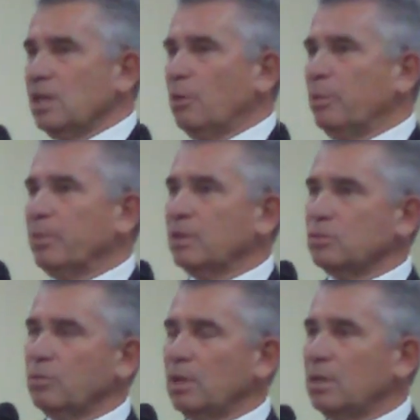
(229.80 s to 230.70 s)
and he's helping
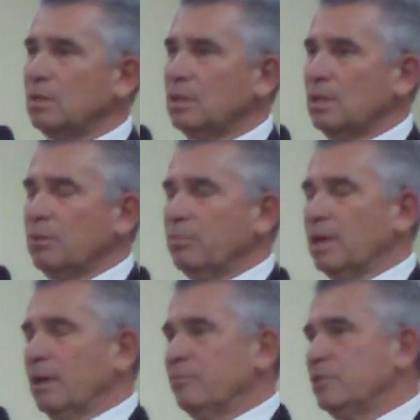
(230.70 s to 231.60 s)
me as well.
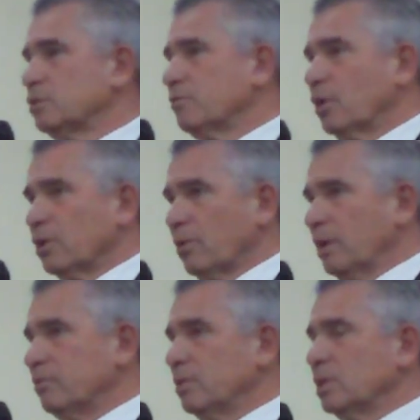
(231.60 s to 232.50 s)
But I'm just
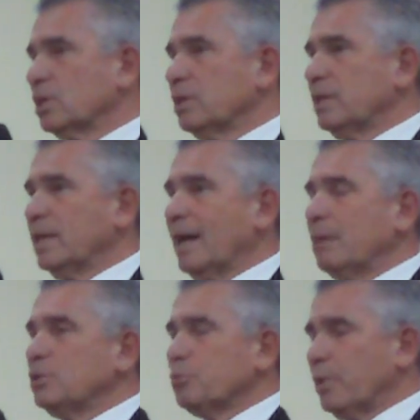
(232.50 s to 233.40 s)
very grateful. And the good
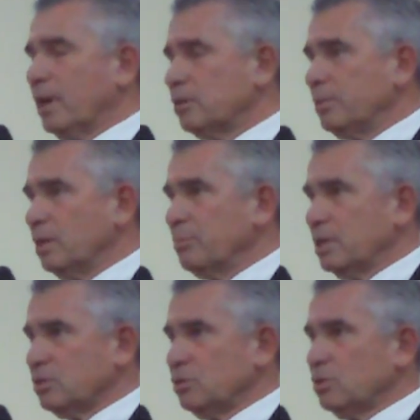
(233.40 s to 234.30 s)
thing, I'm just proud to be
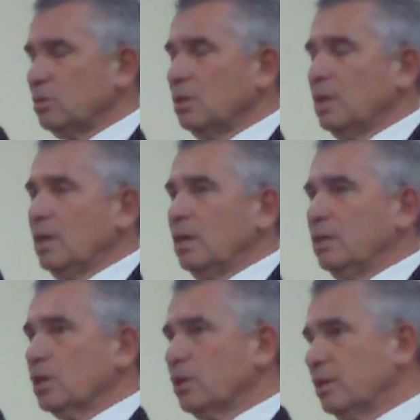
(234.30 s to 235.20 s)
the messenger.
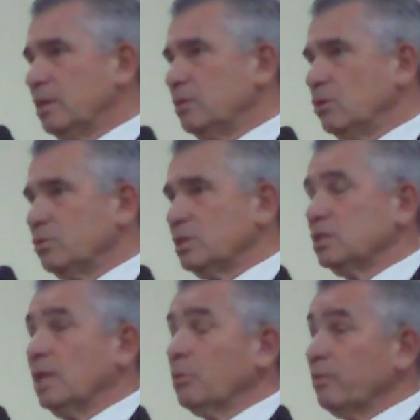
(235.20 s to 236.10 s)
The good
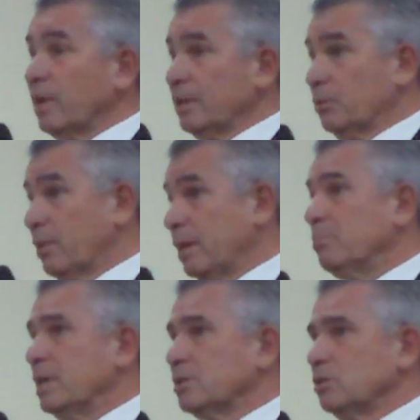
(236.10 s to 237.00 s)
news is that we've got the
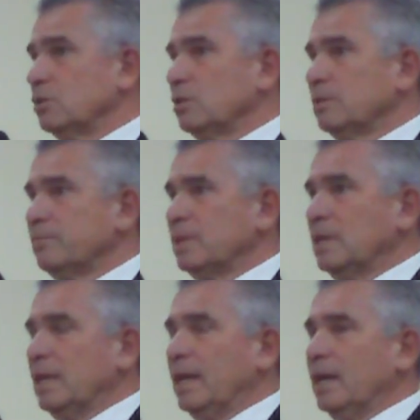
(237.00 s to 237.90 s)
right message,
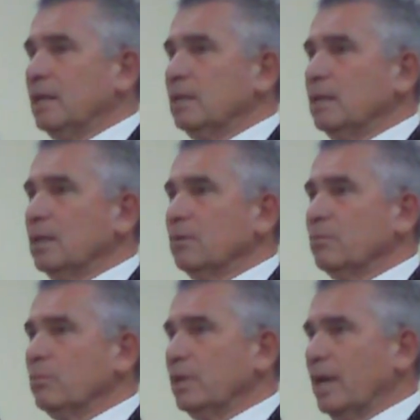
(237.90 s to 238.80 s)
and
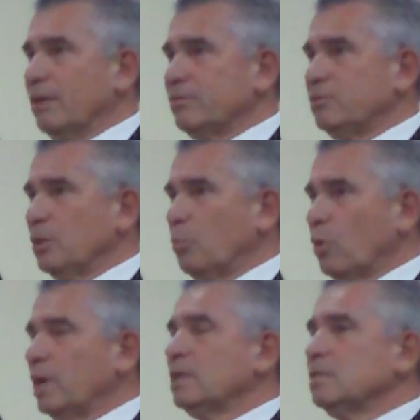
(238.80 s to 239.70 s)
we have
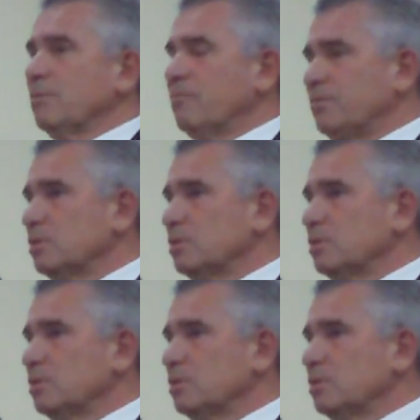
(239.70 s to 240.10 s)
to bring